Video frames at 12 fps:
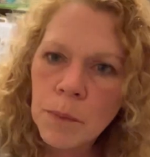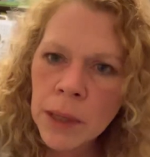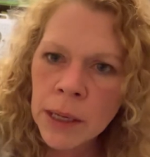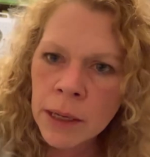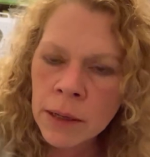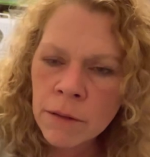
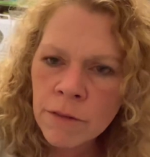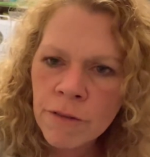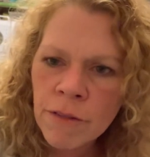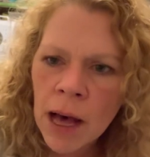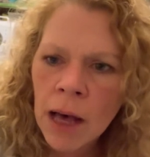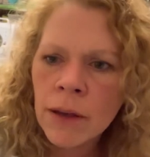Beacon
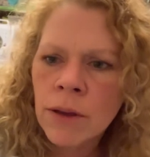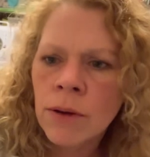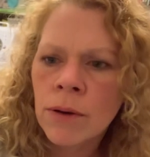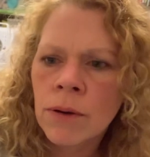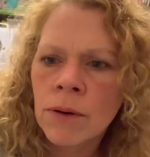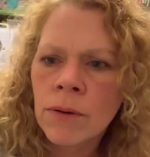
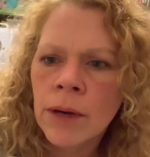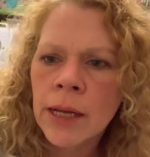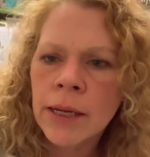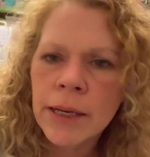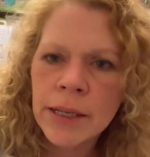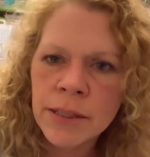Value
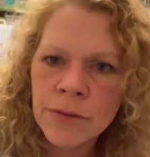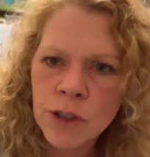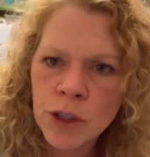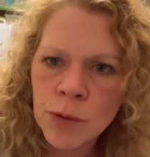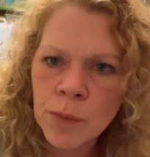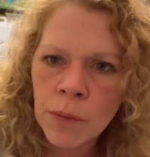Adhesive
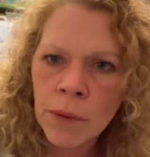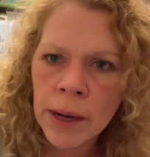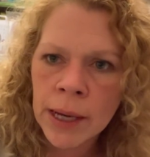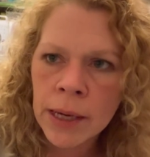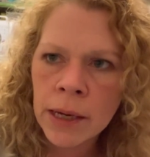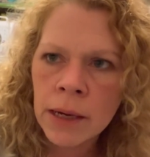
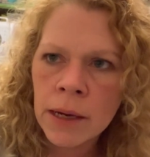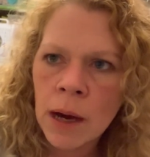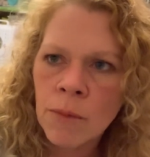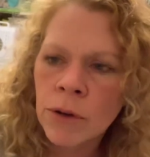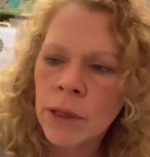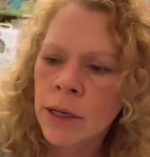Spray.
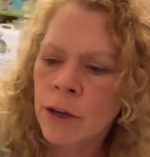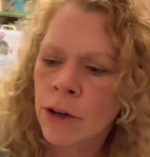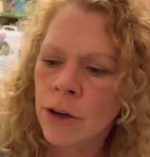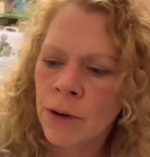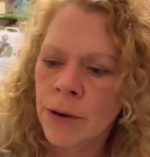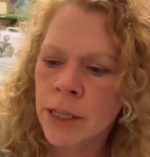I'm really
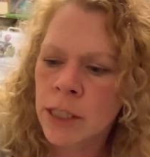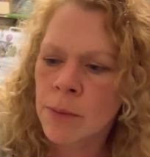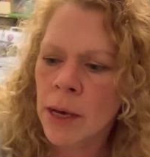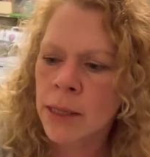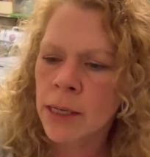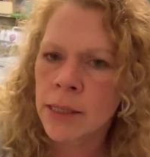curious
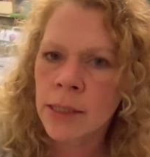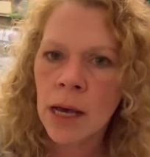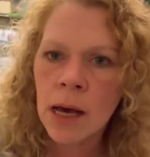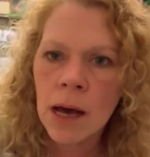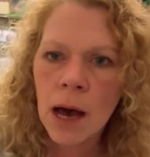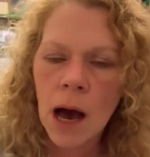about this.
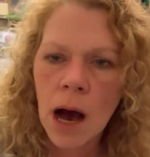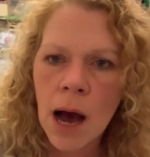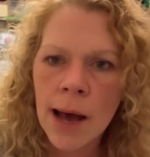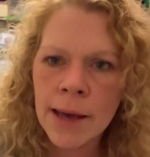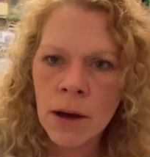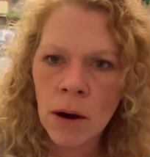
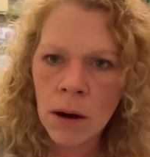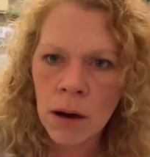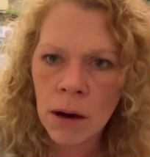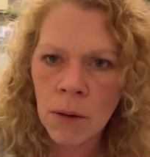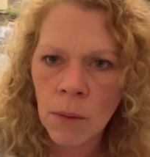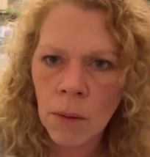I
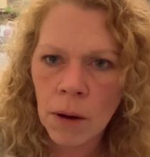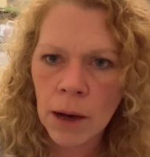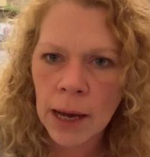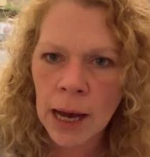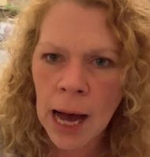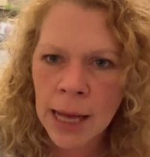
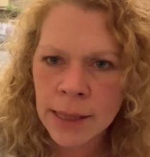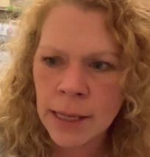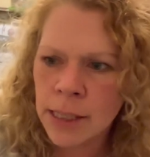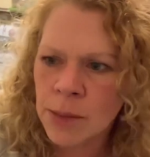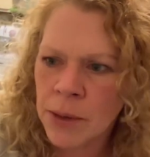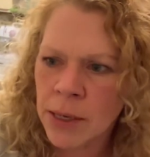got
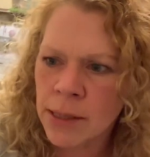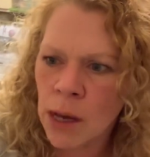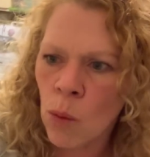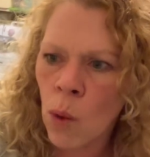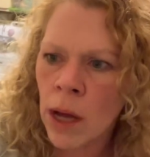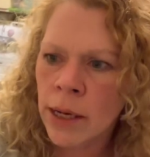this because I
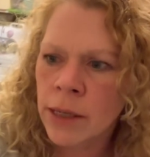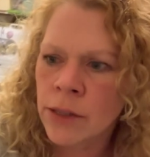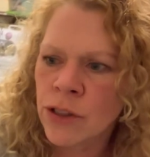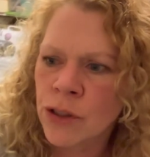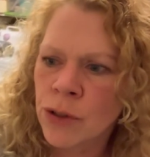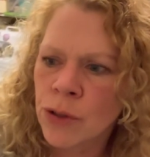wanted
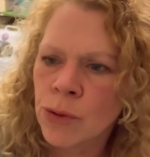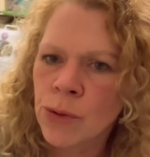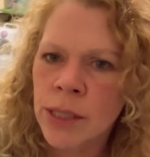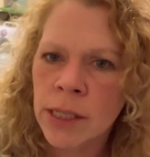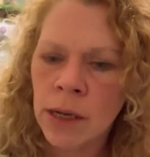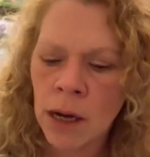to
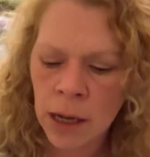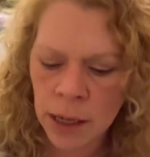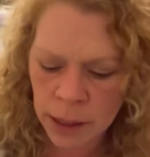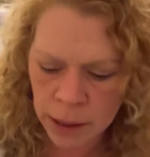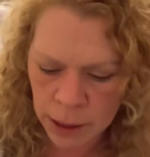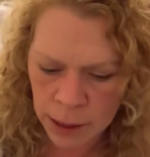use it
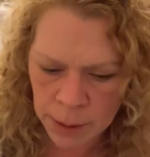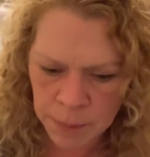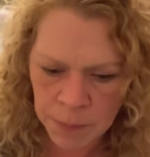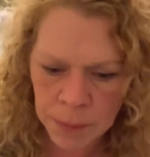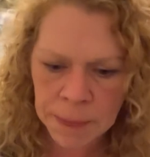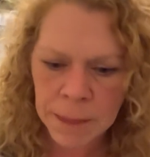on,
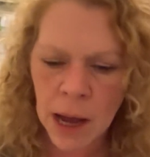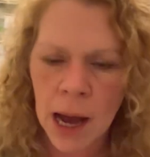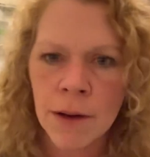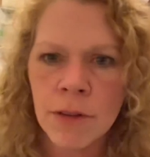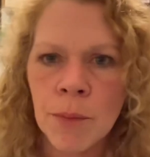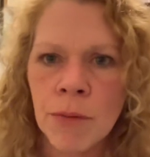um,
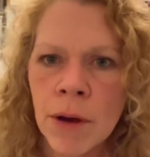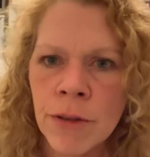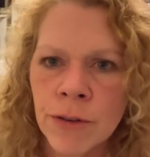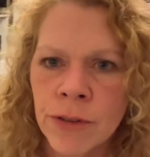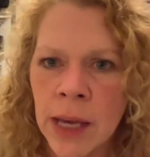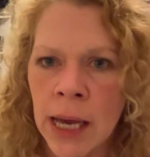I have the
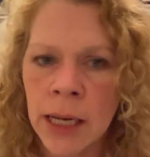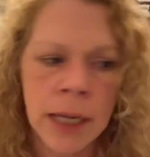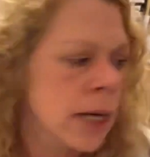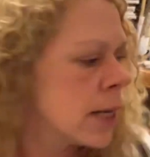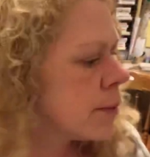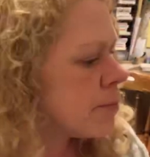Brother Scan and
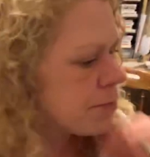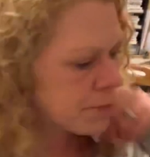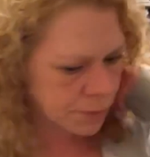Cut.